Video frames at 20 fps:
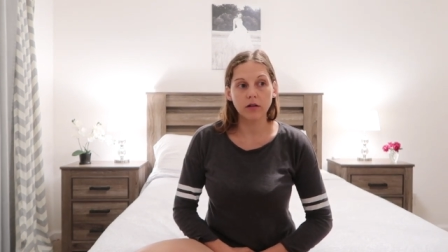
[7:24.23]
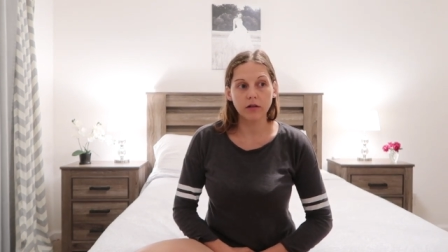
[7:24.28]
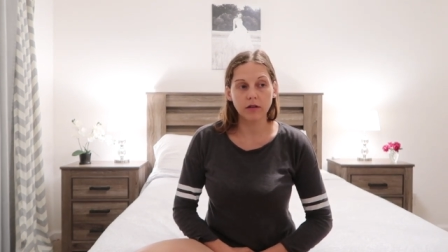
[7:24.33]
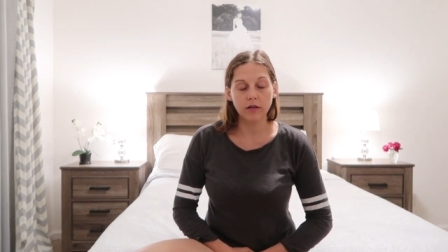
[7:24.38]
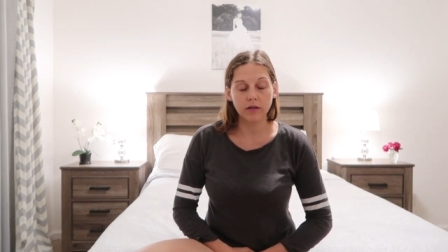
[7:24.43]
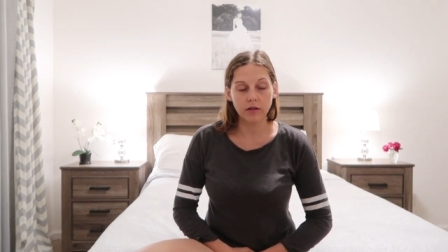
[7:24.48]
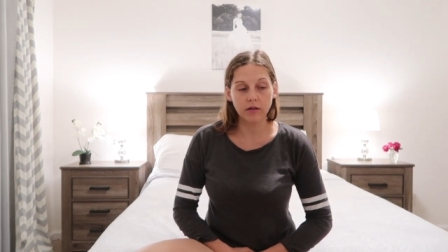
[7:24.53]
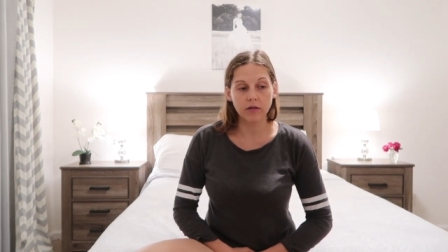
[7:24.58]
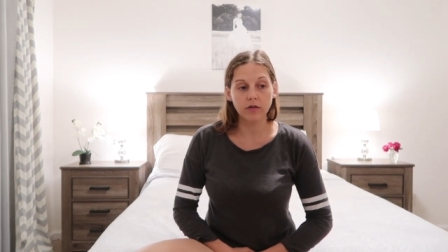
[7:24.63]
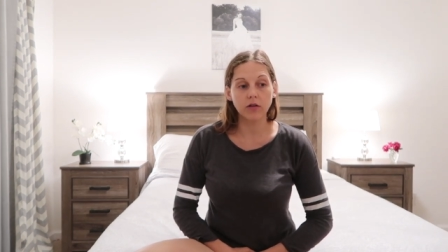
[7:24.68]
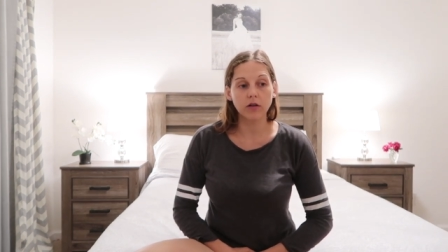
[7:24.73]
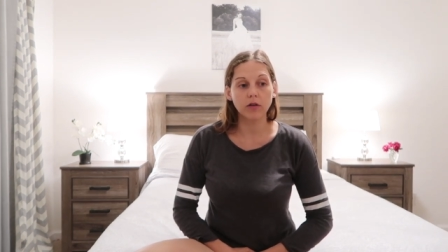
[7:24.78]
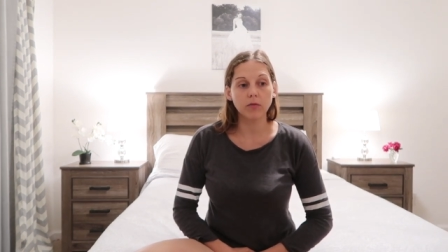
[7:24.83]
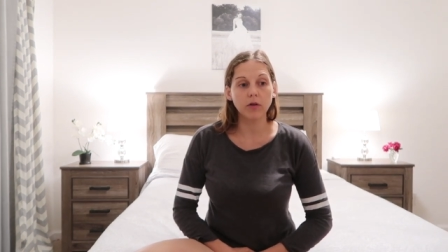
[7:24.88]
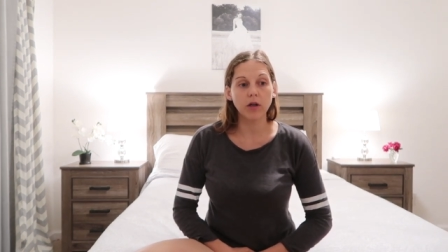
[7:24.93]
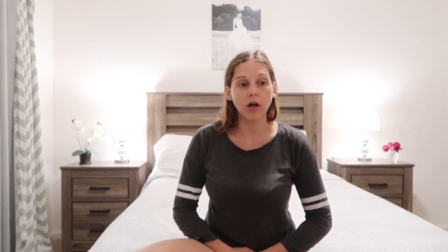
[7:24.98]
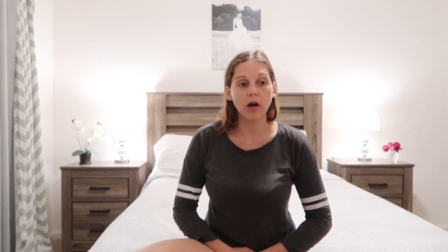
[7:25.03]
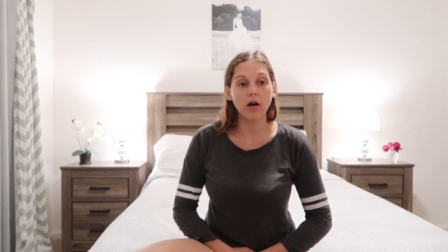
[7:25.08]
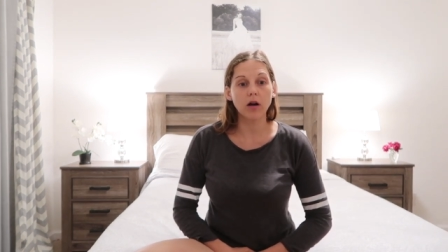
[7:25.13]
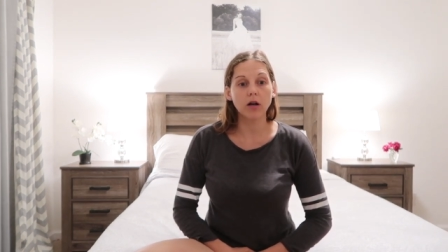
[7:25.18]
this is gonna
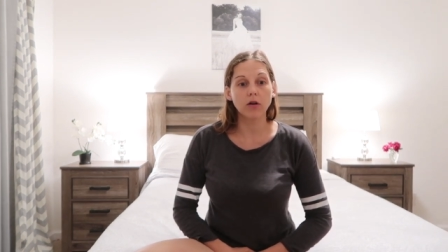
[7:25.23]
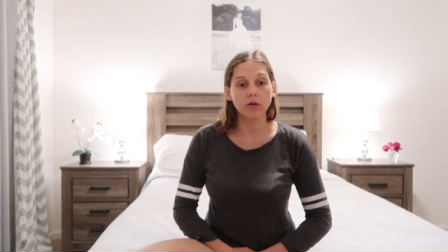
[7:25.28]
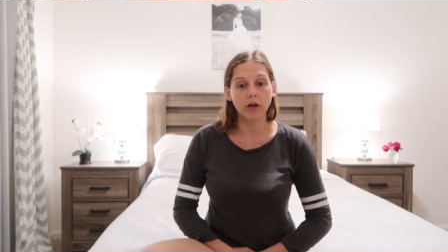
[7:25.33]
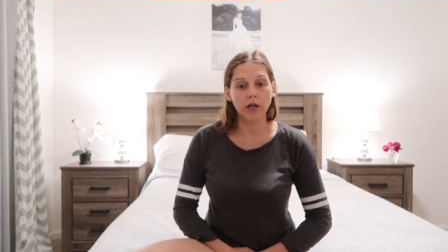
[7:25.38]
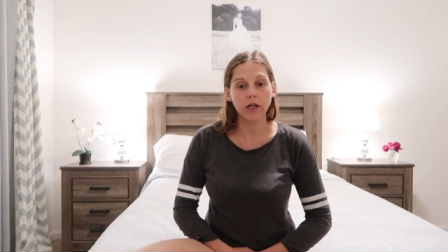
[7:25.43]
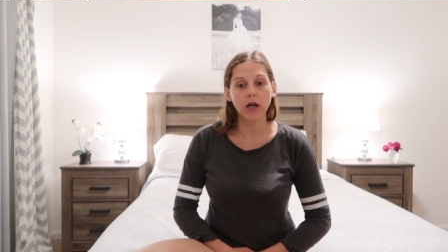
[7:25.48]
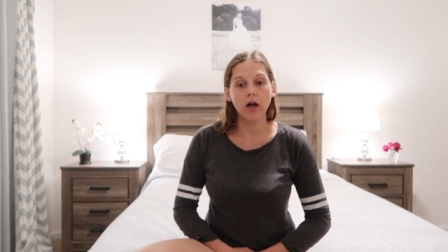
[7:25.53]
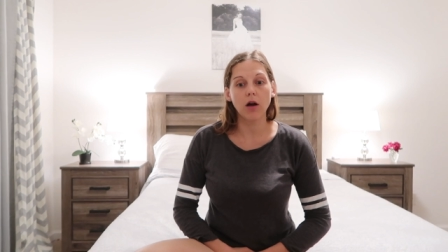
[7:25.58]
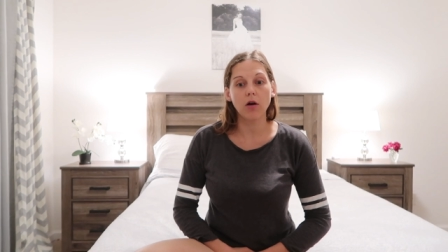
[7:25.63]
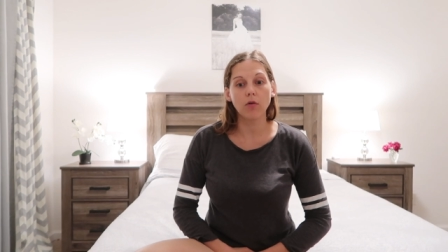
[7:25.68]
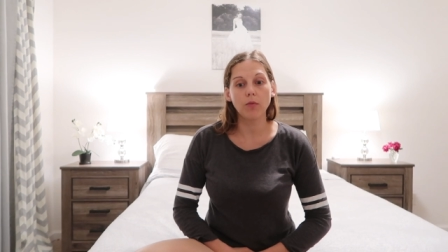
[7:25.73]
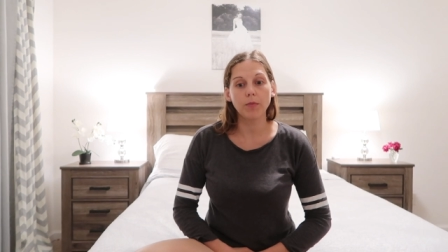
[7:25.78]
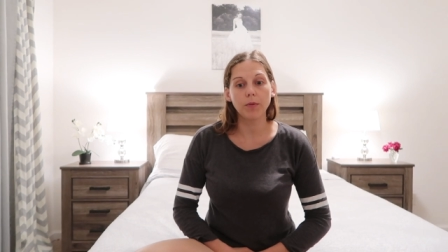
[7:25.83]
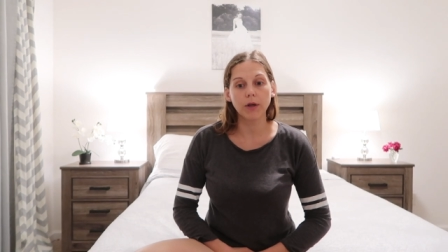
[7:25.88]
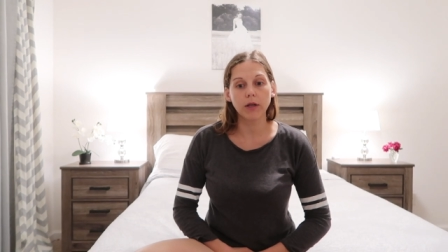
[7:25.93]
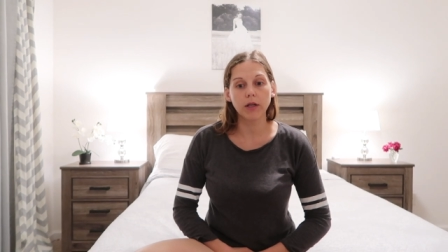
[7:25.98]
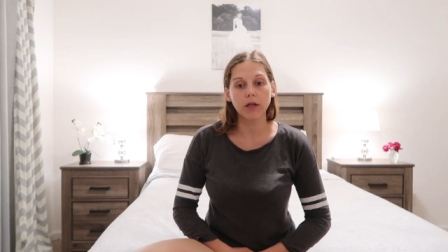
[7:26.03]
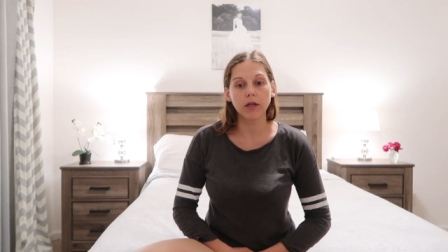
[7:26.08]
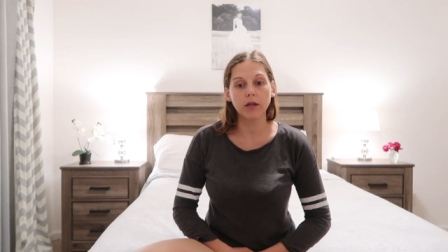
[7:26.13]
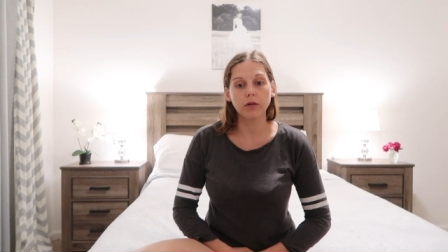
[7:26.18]
be hard right now,
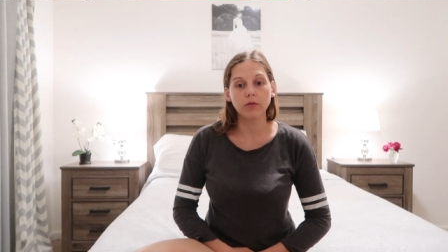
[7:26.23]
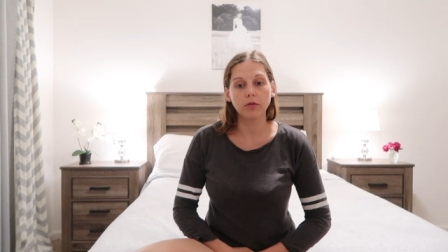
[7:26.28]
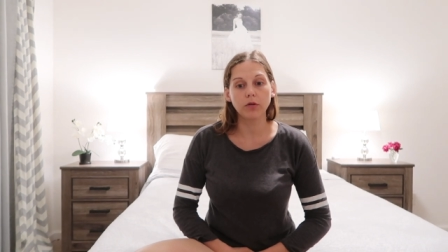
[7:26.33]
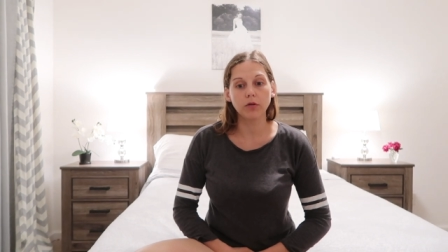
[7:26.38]
but it